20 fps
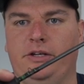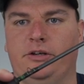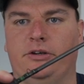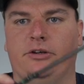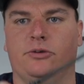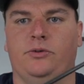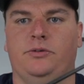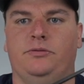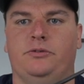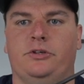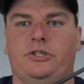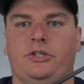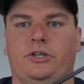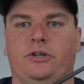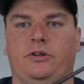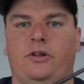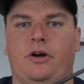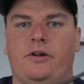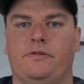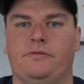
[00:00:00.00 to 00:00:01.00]
You're gonna be fishing
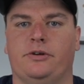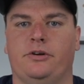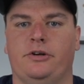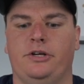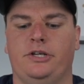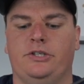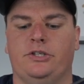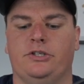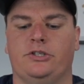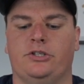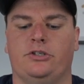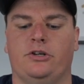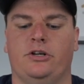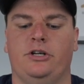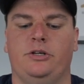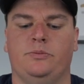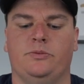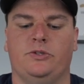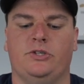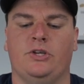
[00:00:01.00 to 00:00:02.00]
a lot of creeks and
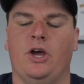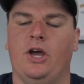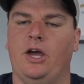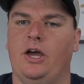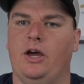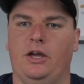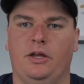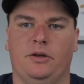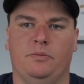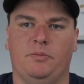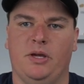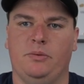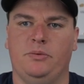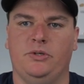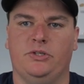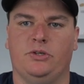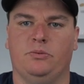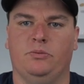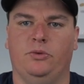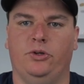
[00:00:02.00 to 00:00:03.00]
streams and maybe
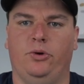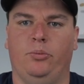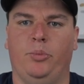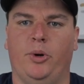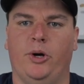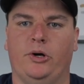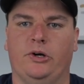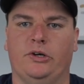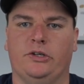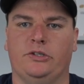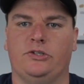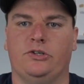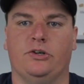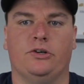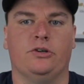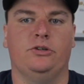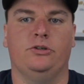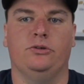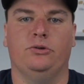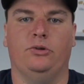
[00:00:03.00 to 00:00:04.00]
some little ponds. You're
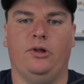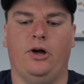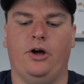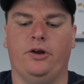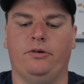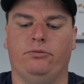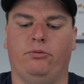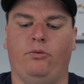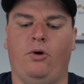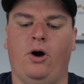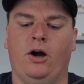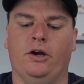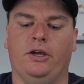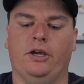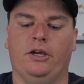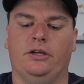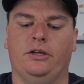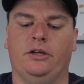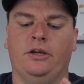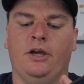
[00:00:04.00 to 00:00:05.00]
going to do a lot of
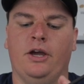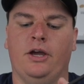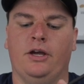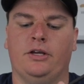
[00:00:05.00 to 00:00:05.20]
walking.